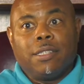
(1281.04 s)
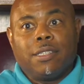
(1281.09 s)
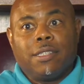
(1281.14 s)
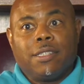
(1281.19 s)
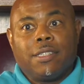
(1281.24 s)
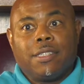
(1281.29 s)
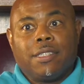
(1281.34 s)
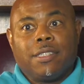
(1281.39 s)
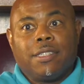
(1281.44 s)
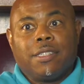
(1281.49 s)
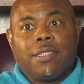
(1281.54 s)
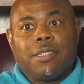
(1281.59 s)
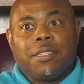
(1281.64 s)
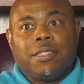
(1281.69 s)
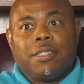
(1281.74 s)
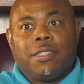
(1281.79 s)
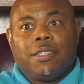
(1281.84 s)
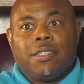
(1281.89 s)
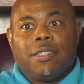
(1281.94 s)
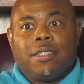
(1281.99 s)
Yeah.
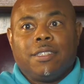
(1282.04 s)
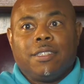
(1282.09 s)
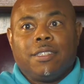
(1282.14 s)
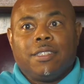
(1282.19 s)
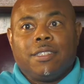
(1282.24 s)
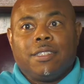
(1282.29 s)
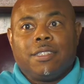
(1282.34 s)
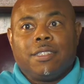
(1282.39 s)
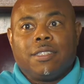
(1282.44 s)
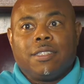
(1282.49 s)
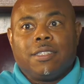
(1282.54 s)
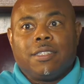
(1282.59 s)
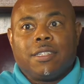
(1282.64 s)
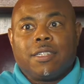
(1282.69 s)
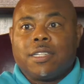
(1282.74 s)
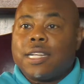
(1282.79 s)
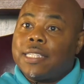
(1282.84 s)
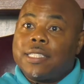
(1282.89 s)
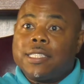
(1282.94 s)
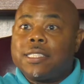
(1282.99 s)
Why you going
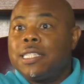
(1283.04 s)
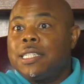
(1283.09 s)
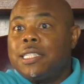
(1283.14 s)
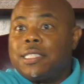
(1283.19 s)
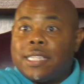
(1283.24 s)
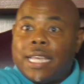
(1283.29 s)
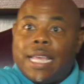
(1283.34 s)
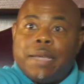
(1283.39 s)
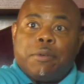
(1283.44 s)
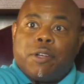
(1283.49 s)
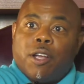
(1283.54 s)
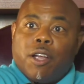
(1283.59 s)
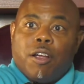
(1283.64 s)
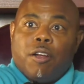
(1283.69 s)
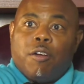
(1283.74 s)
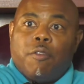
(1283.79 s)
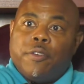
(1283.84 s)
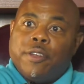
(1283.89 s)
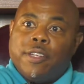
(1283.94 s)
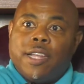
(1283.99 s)
to fans on it? Because it's
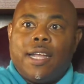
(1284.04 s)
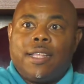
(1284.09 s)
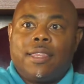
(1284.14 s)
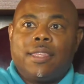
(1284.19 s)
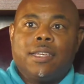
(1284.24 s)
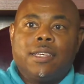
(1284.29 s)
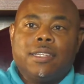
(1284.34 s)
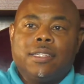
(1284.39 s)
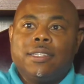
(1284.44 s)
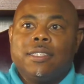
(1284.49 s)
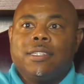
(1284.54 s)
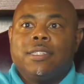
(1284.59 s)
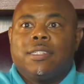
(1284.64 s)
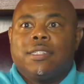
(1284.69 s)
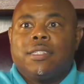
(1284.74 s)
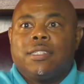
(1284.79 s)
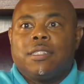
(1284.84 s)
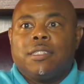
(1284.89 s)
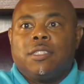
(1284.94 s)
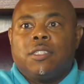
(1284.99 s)
naked on Instagram.
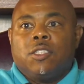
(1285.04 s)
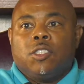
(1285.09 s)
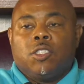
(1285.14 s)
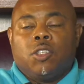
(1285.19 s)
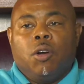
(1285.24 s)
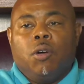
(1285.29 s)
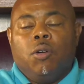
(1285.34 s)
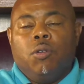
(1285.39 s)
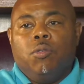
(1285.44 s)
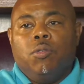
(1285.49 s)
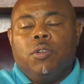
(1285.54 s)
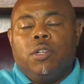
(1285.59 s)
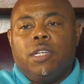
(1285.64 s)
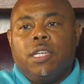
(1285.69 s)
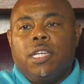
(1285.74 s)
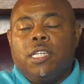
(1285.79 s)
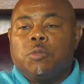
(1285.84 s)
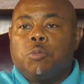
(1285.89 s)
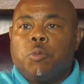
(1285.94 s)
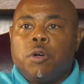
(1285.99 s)
Yeah. So
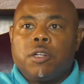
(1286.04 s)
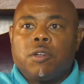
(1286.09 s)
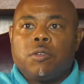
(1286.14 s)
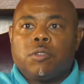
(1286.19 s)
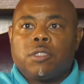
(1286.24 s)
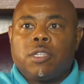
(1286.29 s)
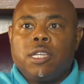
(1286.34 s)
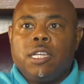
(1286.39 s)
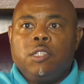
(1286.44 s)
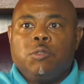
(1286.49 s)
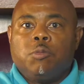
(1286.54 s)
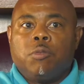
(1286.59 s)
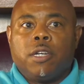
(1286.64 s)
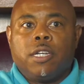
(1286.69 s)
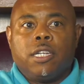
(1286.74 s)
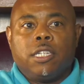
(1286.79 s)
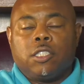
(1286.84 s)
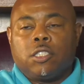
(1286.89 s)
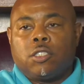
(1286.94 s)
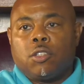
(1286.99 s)
it's one of those things where
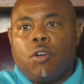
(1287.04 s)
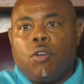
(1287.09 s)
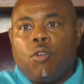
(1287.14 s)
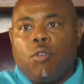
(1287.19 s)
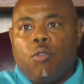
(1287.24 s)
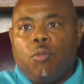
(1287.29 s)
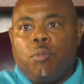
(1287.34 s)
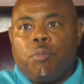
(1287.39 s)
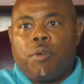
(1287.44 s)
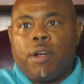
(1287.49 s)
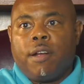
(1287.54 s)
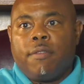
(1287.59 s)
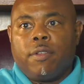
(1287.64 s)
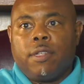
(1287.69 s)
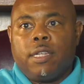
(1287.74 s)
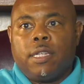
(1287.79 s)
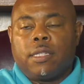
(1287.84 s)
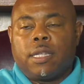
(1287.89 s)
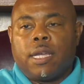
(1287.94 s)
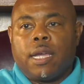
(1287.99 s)
it's so
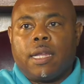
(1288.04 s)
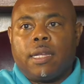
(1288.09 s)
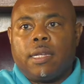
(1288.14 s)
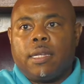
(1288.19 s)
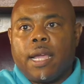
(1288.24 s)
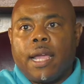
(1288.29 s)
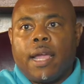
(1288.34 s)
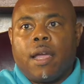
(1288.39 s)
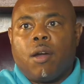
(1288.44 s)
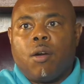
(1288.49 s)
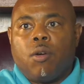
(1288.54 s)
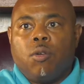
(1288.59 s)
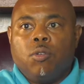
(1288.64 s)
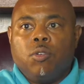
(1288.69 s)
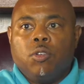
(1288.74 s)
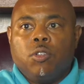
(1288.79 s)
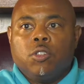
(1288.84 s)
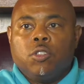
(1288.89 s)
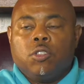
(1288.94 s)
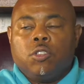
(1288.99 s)
prevalent that now
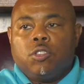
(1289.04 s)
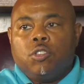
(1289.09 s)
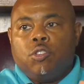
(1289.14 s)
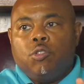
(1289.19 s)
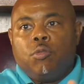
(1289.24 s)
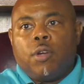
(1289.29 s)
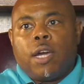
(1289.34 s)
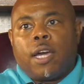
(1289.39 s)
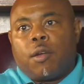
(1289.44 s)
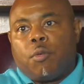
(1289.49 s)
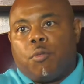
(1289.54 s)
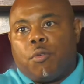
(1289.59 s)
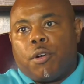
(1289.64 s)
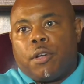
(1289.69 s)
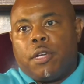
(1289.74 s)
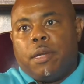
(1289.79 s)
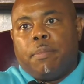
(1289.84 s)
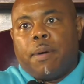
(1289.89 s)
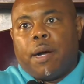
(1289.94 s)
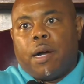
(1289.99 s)
you got to
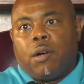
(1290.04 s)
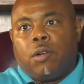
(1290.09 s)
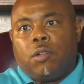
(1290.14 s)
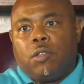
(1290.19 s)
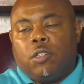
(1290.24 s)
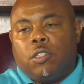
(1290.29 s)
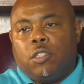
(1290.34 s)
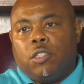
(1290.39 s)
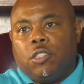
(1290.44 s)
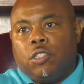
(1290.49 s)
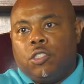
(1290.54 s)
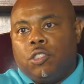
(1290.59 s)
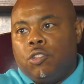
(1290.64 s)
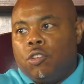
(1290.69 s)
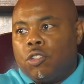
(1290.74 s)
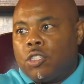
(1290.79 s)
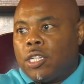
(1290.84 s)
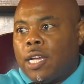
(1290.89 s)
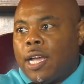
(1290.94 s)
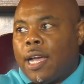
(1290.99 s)
worry about
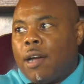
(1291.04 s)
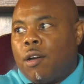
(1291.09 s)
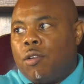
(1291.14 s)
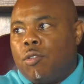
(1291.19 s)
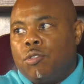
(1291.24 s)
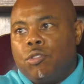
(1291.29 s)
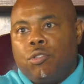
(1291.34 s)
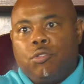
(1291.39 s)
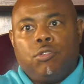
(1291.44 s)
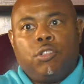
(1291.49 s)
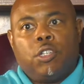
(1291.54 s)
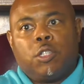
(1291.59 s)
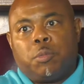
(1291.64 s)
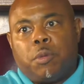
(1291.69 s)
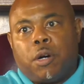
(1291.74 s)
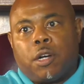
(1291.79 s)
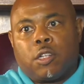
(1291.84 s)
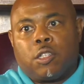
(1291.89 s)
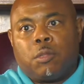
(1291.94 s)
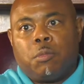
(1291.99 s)
your child when you just
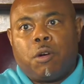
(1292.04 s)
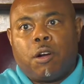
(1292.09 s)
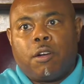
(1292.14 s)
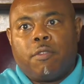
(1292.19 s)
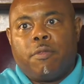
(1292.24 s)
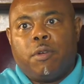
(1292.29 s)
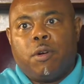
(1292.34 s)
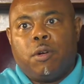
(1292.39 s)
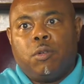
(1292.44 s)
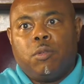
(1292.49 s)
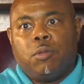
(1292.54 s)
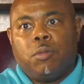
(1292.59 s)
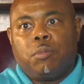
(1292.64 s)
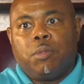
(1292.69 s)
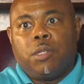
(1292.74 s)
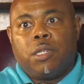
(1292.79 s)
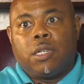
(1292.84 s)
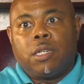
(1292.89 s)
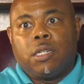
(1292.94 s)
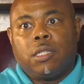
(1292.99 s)
bought a smartphone
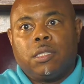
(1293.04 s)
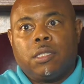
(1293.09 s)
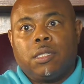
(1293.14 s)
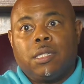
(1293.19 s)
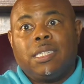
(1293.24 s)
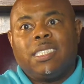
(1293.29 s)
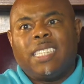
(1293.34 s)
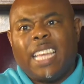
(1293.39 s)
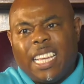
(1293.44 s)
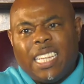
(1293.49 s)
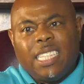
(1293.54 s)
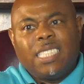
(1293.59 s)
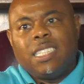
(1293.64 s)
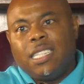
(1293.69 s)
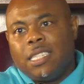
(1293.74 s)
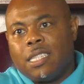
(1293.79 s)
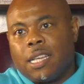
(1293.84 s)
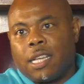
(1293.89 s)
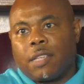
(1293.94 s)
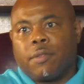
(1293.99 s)
because they can see
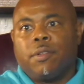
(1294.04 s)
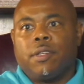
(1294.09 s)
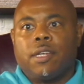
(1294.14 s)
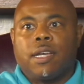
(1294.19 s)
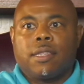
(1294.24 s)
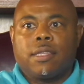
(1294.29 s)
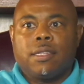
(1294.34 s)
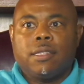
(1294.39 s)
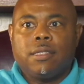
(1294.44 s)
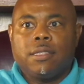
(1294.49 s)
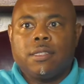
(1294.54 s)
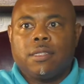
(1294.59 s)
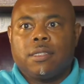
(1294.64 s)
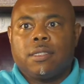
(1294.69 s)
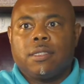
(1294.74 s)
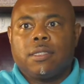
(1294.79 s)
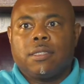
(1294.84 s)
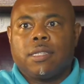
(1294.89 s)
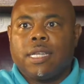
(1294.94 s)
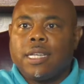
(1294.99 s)
sex for nothing.
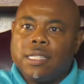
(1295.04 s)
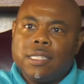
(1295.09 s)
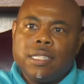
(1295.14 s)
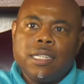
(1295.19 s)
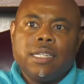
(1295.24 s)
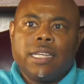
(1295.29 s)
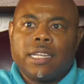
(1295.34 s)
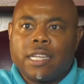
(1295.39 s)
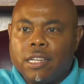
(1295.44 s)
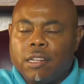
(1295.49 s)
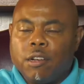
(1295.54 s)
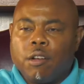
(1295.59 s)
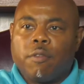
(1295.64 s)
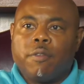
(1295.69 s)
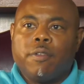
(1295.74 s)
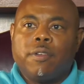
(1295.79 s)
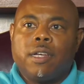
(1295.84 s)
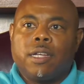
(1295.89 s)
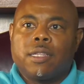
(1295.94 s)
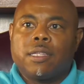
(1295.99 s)
They can see naked girl
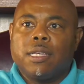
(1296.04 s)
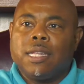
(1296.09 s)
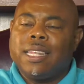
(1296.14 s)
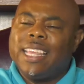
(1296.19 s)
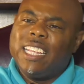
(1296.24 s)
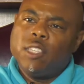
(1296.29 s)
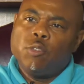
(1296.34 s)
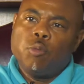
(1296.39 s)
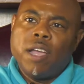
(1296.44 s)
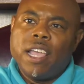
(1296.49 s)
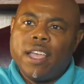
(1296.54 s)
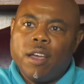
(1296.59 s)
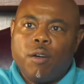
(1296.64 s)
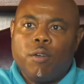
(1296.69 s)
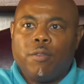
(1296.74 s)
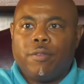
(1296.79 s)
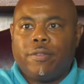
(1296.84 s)
for nothing. They 12.